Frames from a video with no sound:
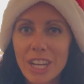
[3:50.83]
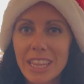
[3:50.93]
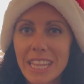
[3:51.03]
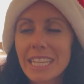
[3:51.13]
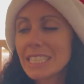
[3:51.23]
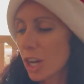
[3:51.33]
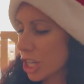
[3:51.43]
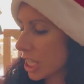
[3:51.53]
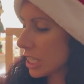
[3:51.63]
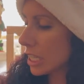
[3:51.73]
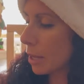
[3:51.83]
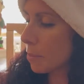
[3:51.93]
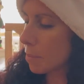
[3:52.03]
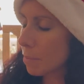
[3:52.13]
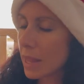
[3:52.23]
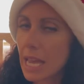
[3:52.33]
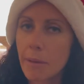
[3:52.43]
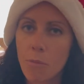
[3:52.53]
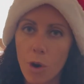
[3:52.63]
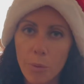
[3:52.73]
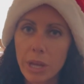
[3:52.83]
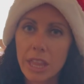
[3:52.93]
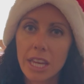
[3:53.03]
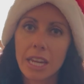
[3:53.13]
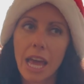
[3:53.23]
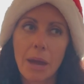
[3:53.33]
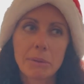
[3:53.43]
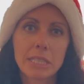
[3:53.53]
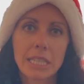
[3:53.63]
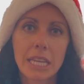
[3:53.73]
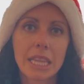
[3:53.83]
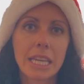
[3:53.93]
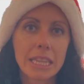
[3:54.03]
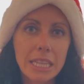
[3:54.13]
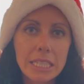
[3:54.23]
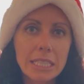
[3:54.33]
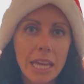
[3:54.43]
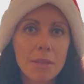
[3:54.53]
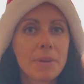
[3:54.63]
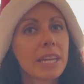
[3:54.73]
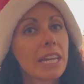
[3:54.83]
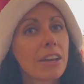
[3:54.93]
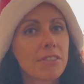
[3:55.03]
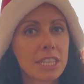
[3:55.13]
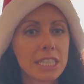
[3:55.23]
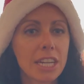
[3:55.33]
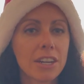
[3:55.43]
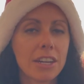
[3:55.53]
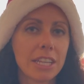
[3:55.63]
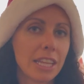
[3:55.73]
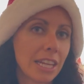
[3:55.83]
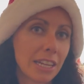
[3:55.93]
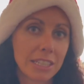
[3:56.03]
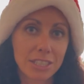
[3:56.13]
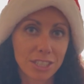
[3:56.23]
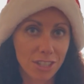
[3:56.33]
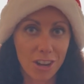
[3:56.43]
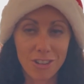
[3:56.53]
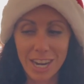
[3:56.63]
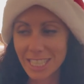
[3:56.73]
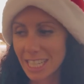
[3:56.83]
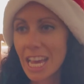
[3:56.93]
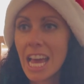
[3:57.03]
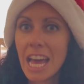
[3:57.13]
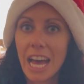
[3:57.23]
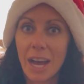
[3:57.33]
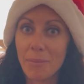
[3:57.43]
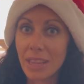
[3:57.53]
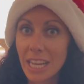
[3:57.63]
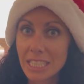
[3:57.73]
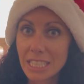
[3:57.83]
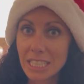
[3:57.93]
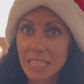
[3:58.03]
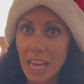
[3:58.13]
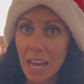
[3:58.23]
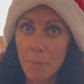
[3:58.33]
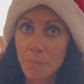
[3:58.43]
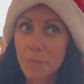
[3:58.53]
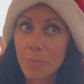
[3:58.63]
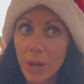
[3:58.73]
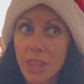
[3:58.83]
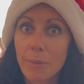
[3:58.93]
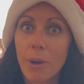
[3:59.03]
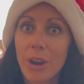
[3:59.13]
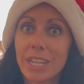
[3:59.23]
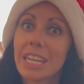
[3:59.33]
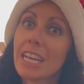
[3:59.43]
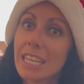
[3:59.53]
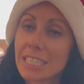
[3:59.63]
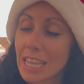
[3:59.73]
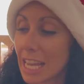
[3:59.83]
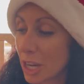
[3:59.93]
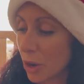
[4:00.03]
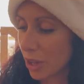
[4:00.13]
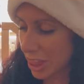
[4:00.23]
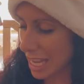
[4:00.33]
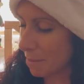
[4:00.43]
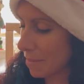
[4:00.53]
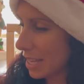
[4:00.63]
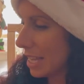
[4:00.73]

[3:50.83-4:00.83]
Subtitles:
They started playing more with it, I would say, like this at the beginning of this year, and then it's just gone crazy. Elijah's birthday party, it's Lego theme.